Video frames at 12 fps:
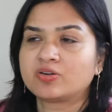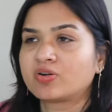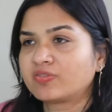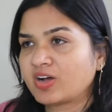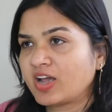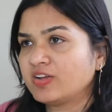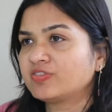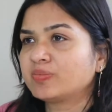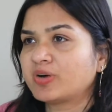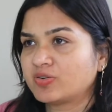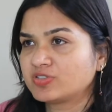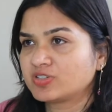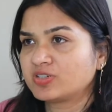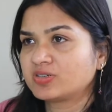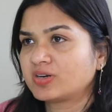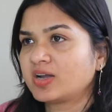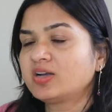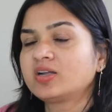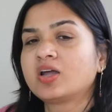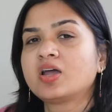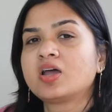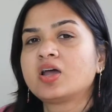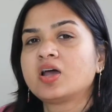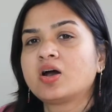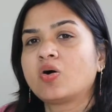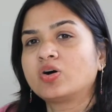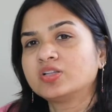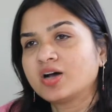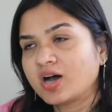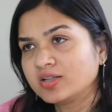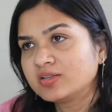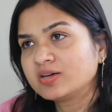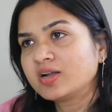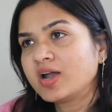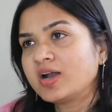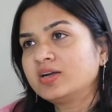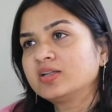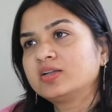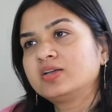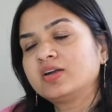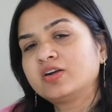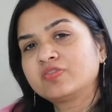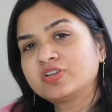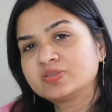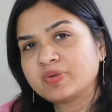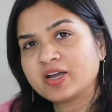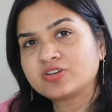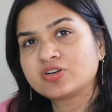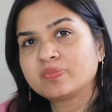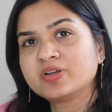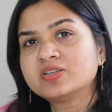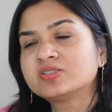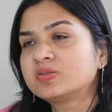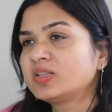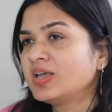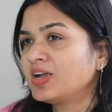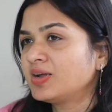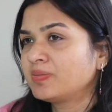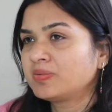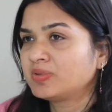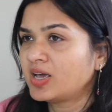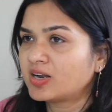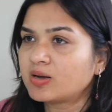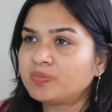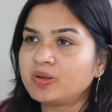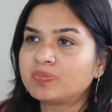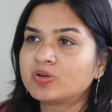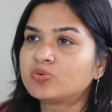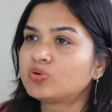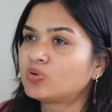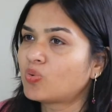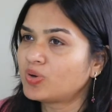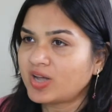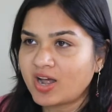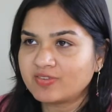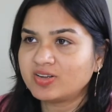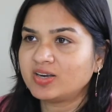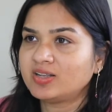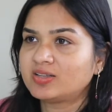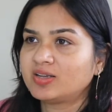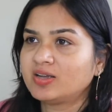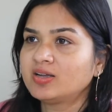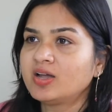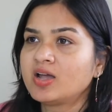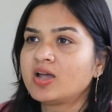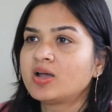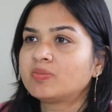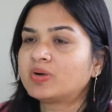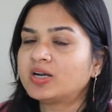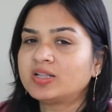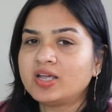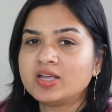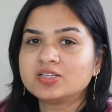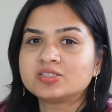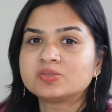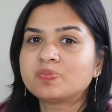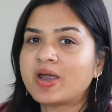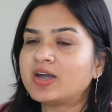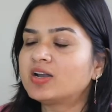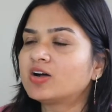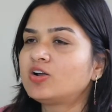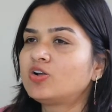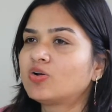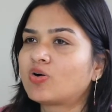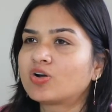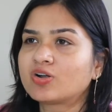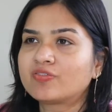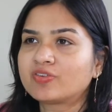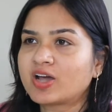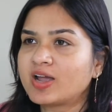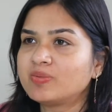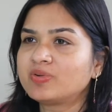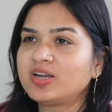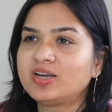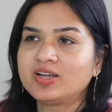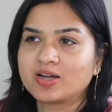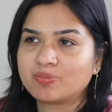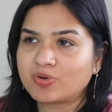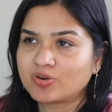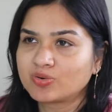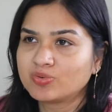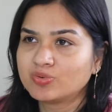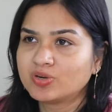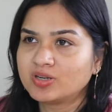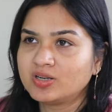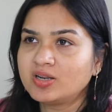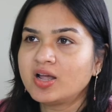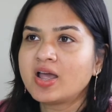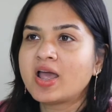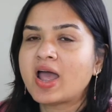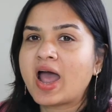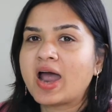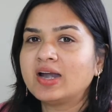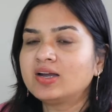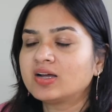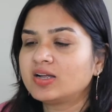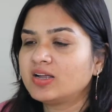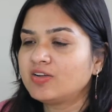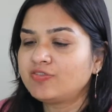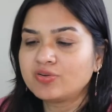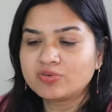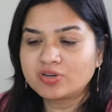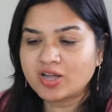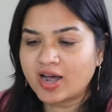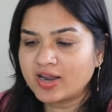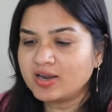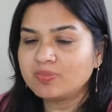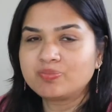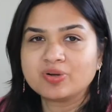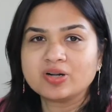or wife about it, right? On the other hand, the other end of the spectrum is there are people who don't have anything, but they spend a lot of time reading up on Google. And if you type